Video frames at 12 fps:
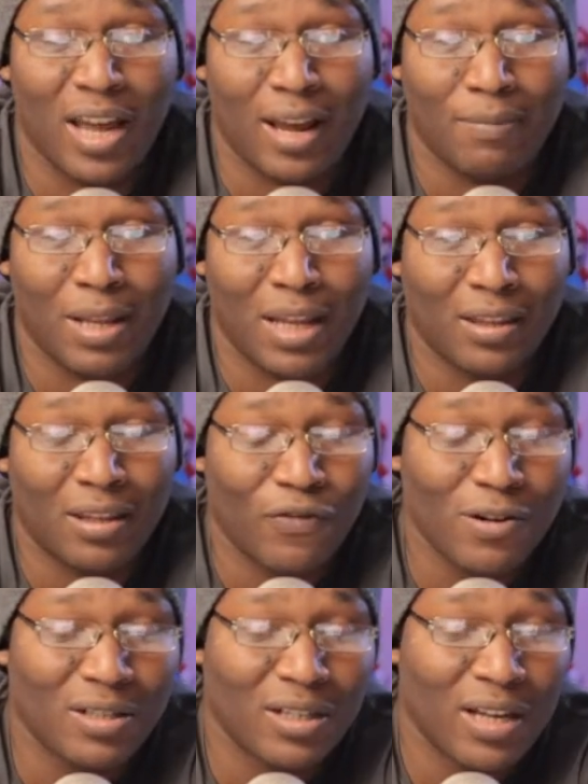game, like the
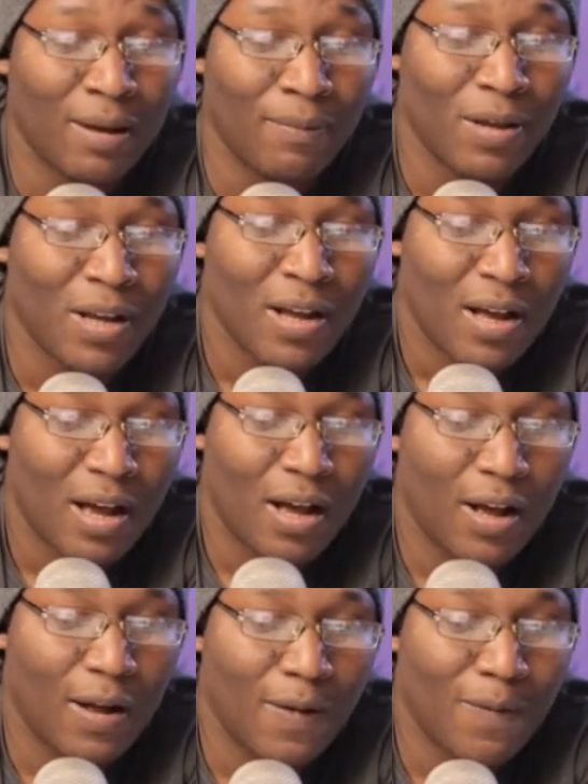first game,
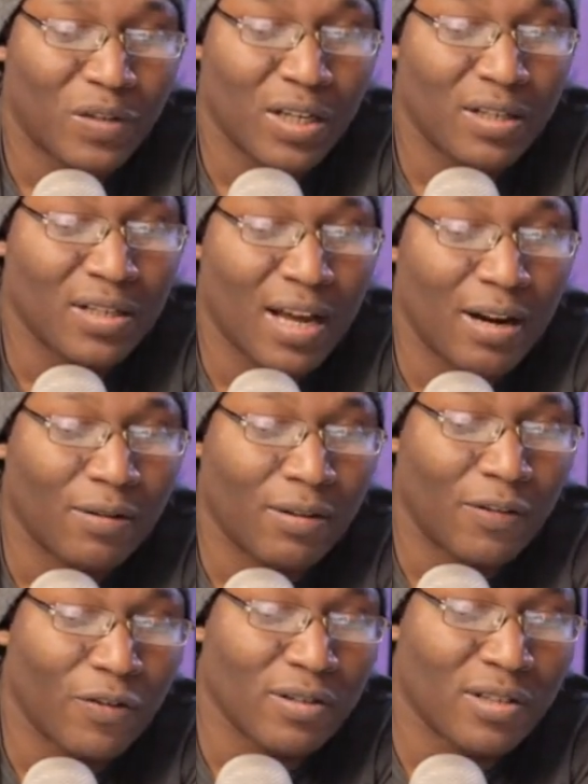because um, I
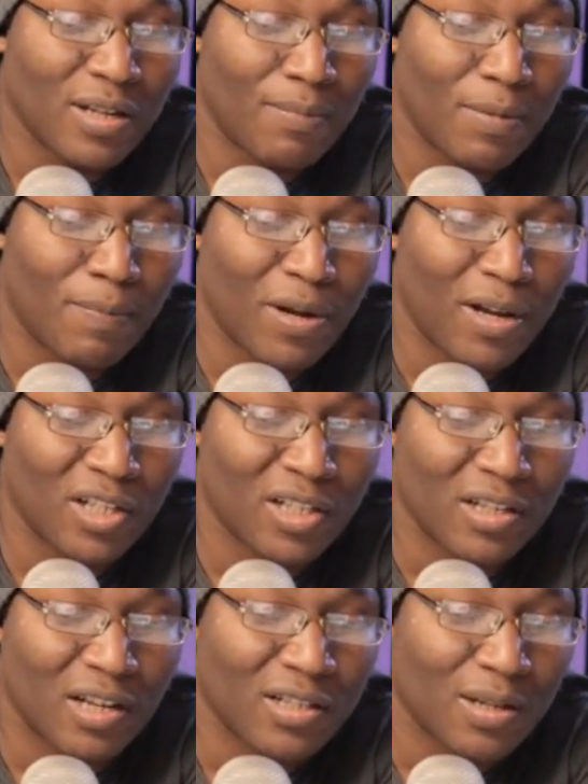the first time I bought
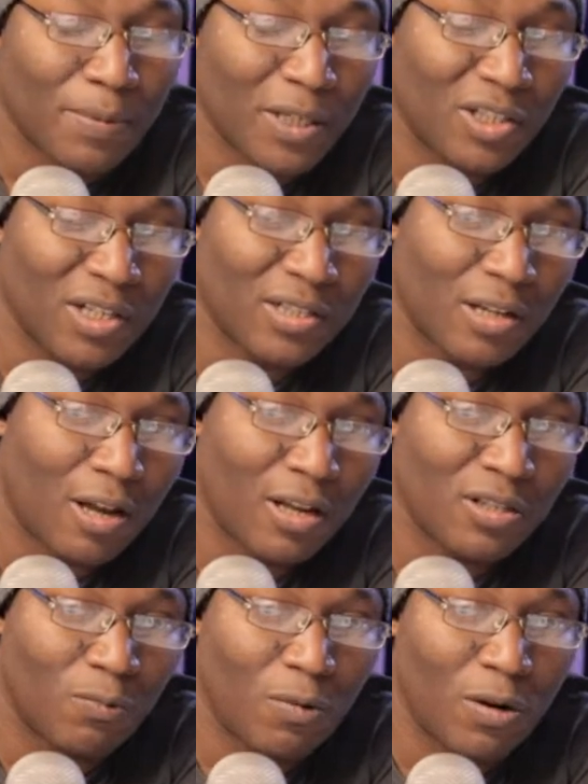Just Cause, I bought Just
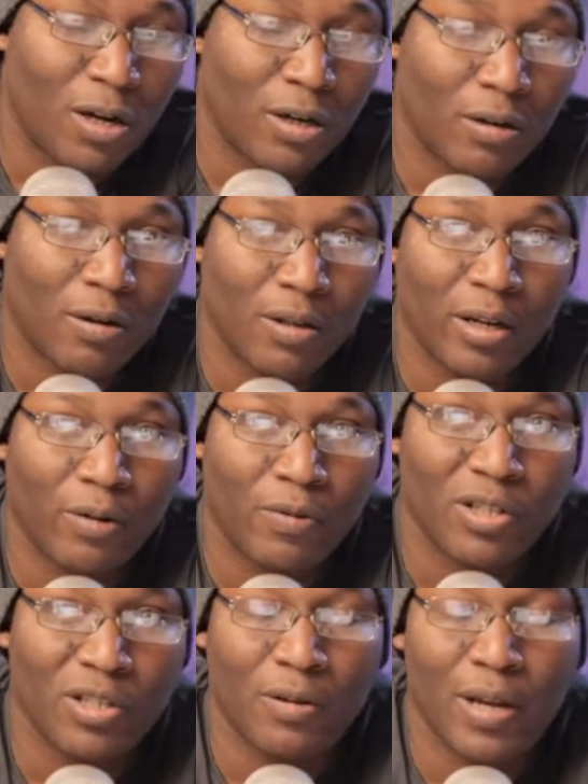Cause One on the
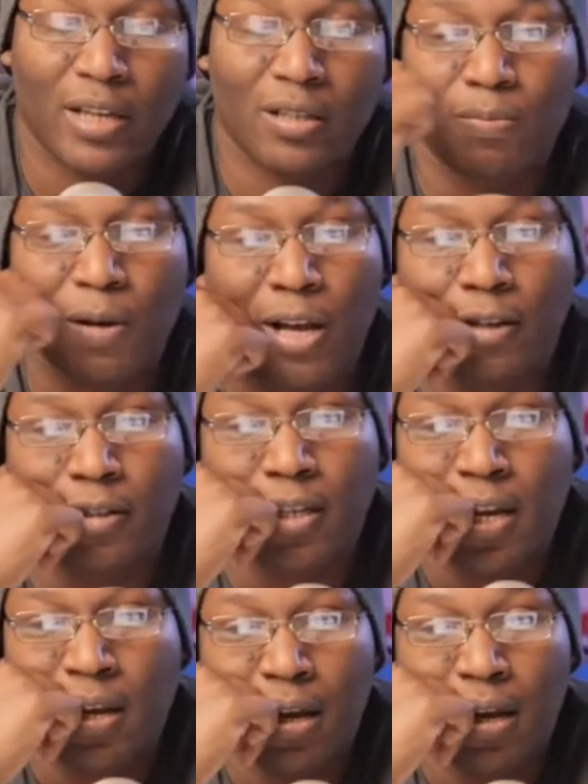original Xbox,